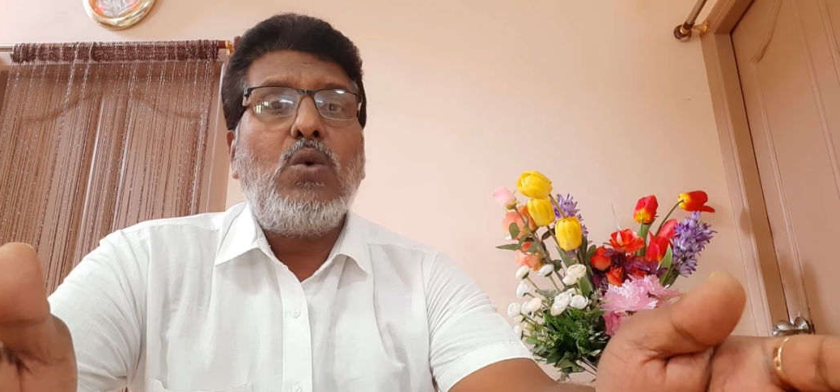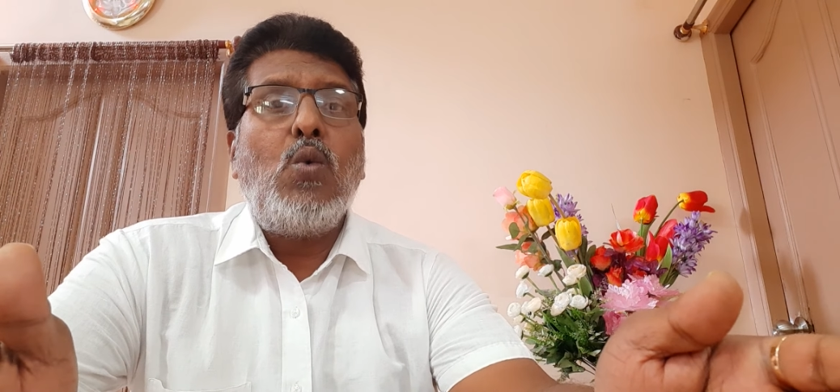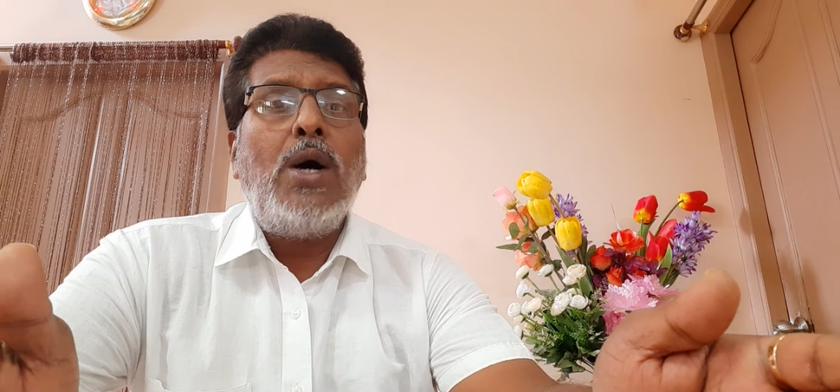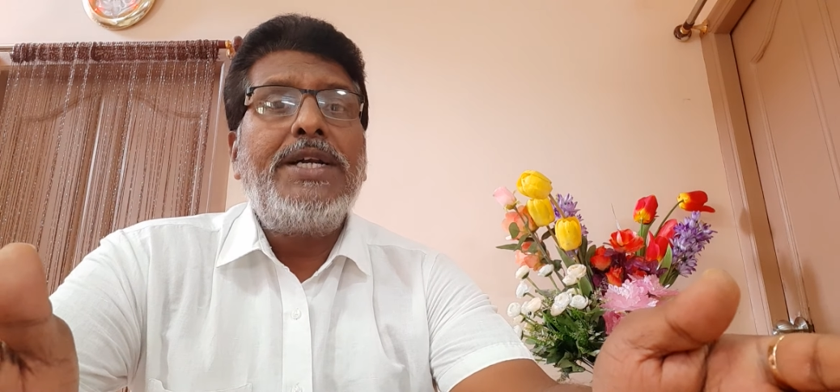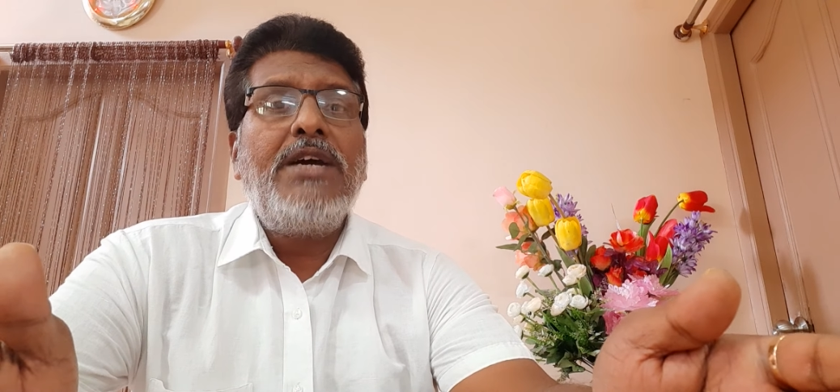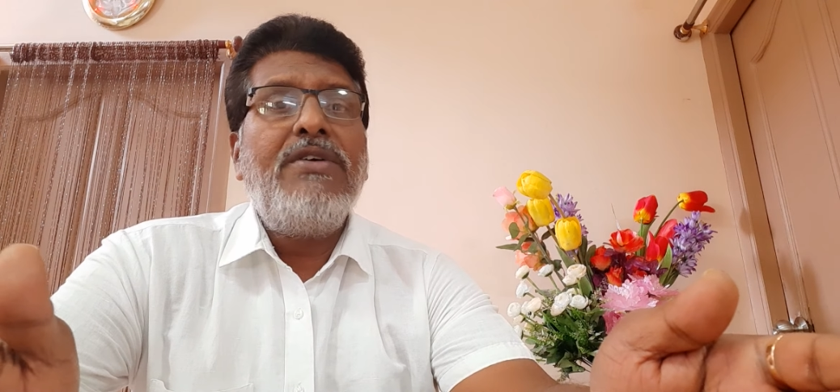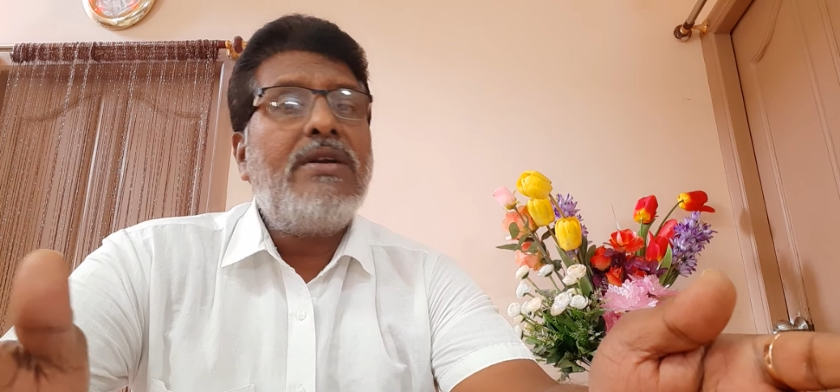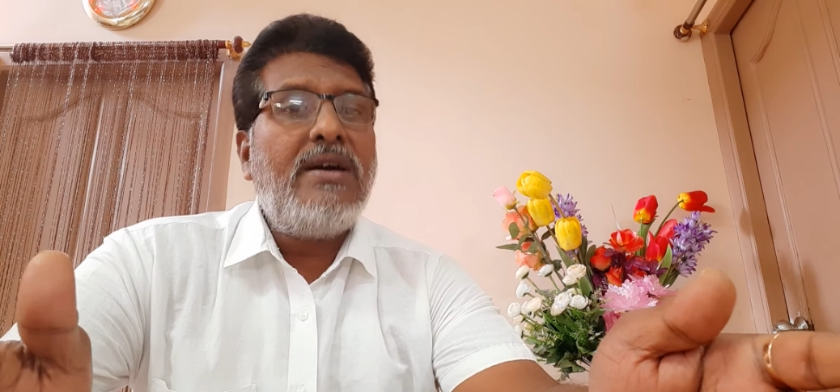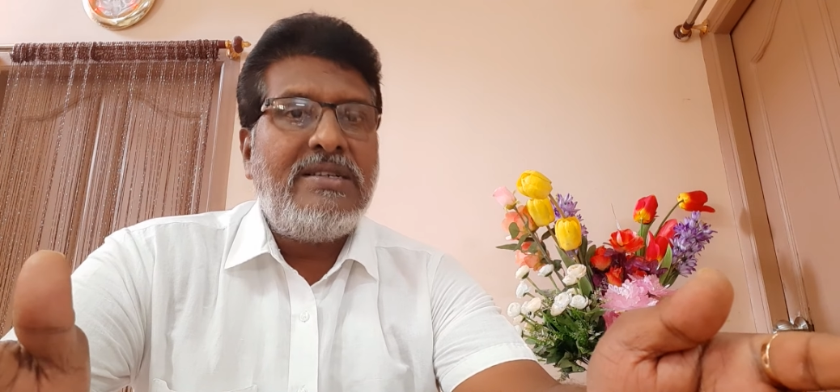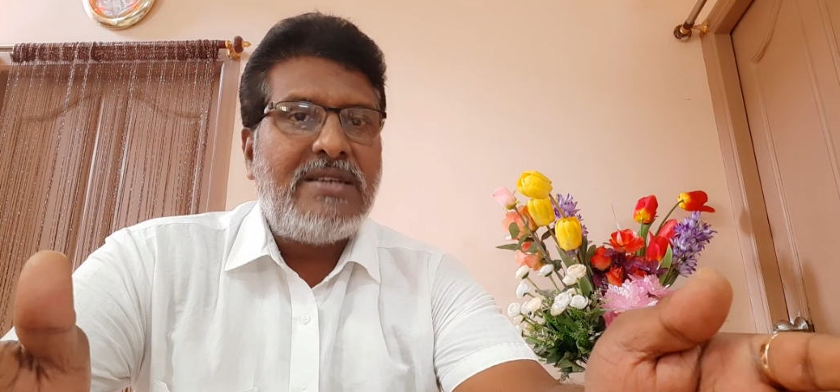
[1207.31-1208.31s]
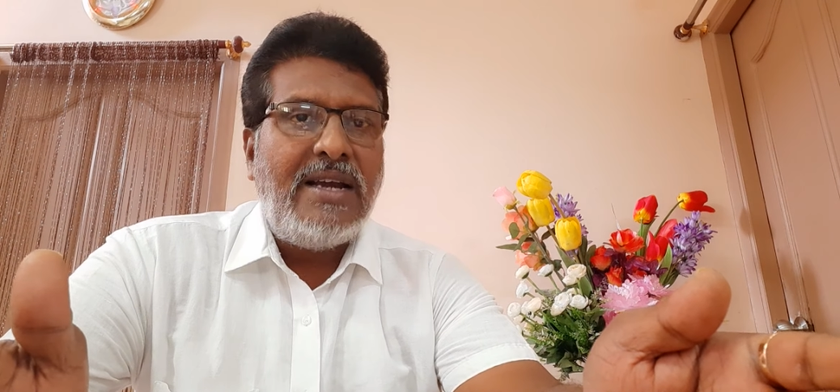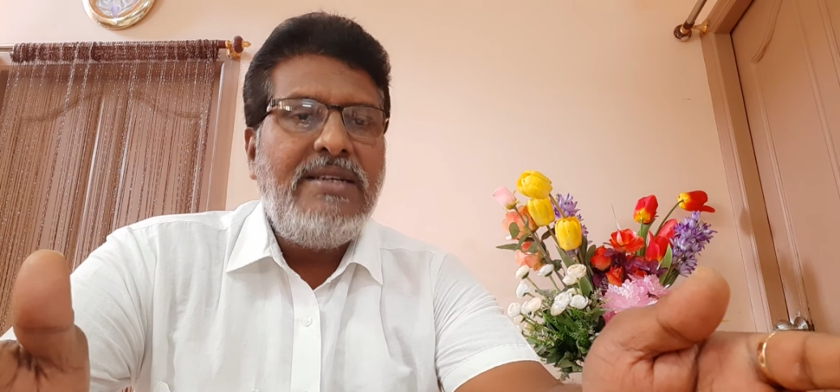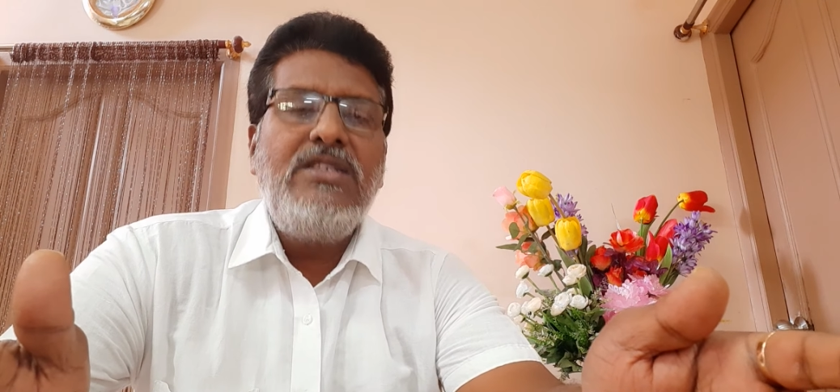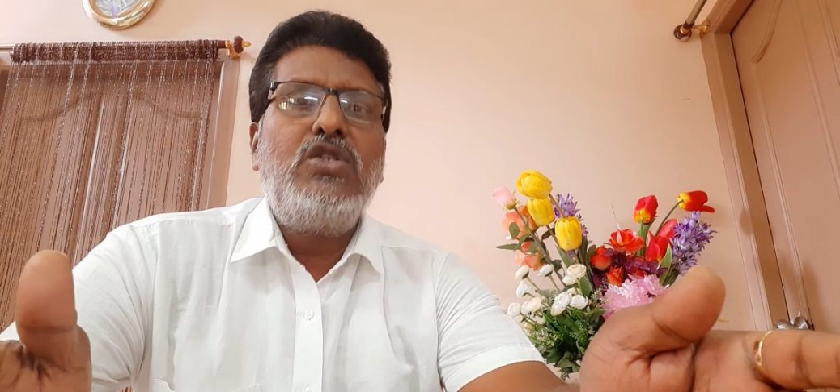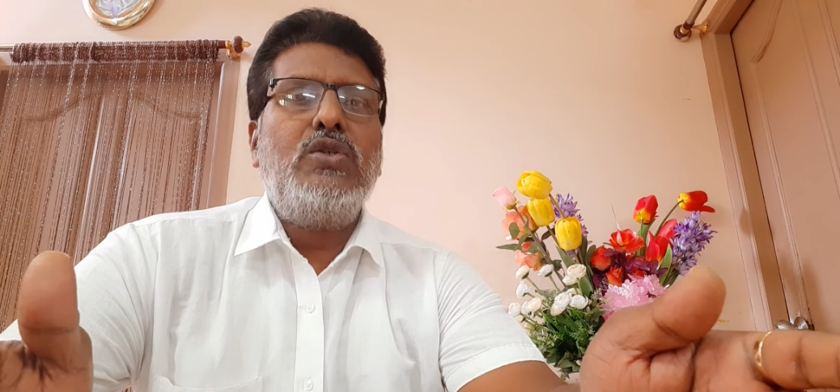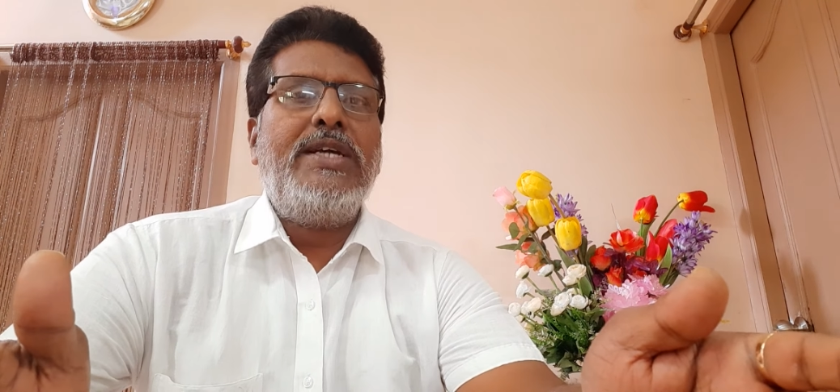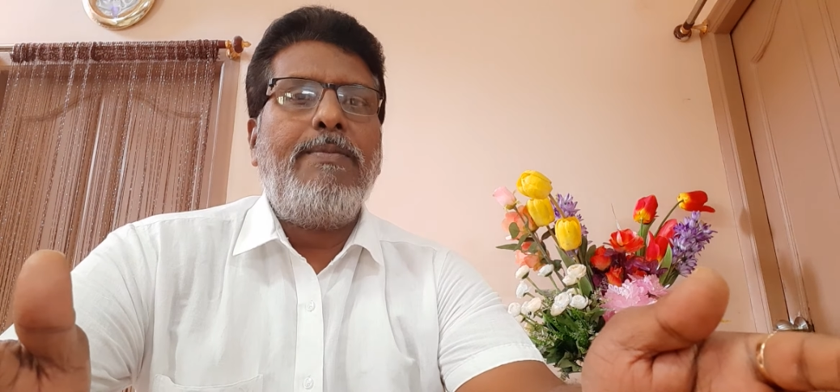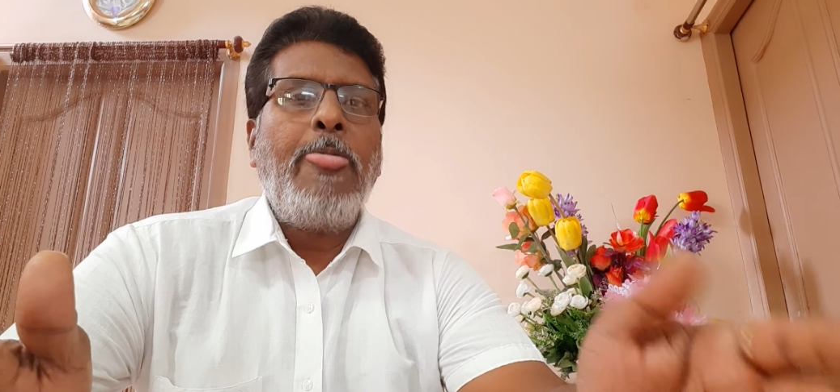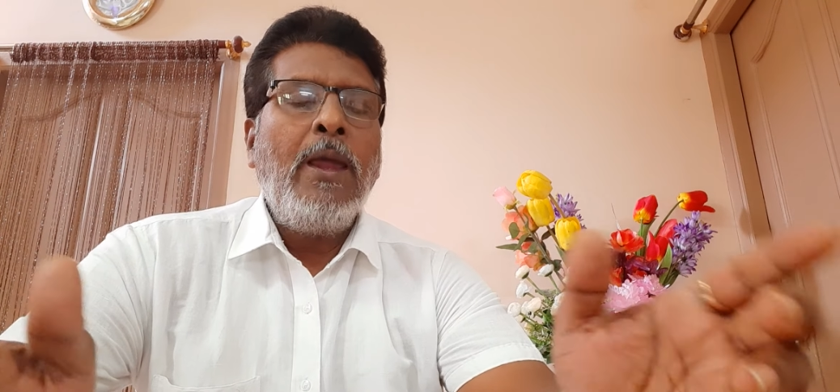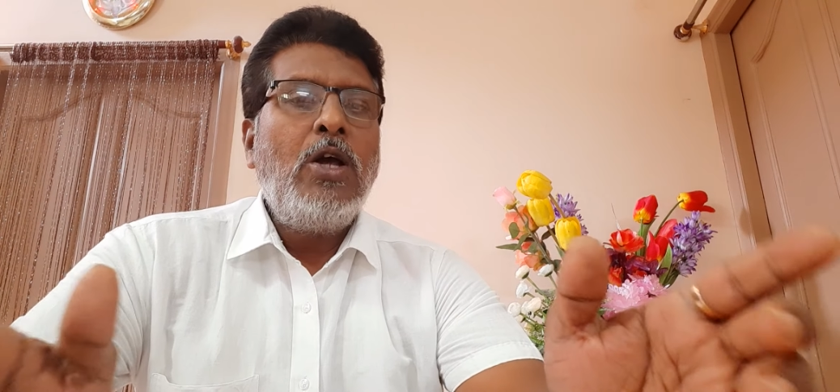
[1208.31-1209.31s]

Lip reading: whatever assigned to them.